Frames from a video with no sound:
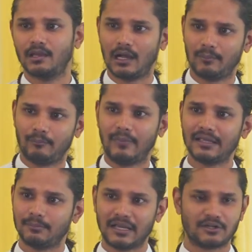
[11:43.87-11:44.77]

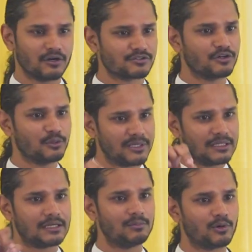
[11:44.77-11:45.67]
My talk's going to be a
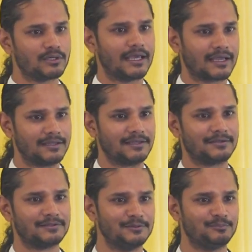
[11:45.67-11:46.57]
little more
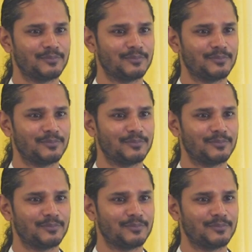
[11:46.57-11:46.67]
technical,